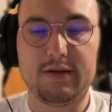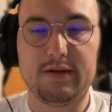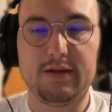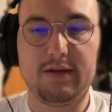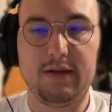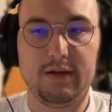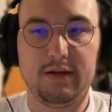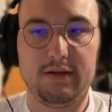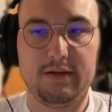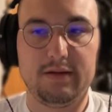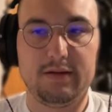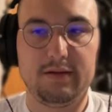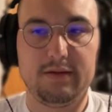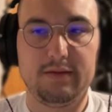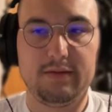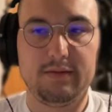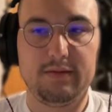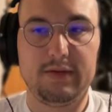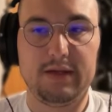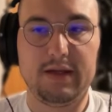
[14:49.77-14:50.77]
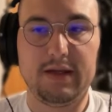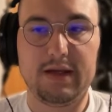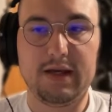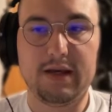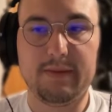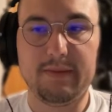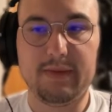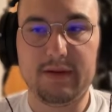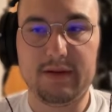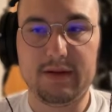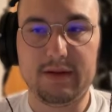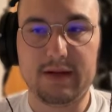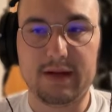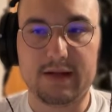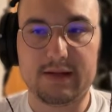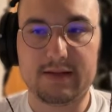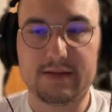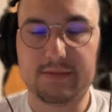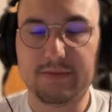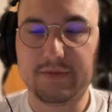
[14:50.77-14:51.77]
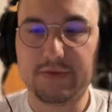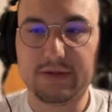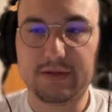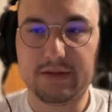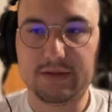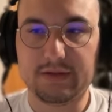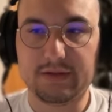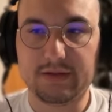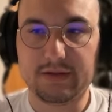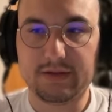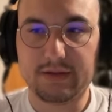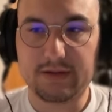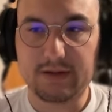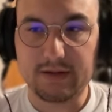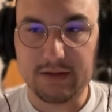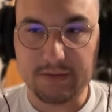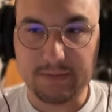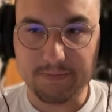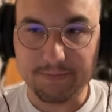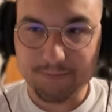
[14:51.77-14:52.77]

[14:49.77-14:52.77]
the decap it yeah some of the the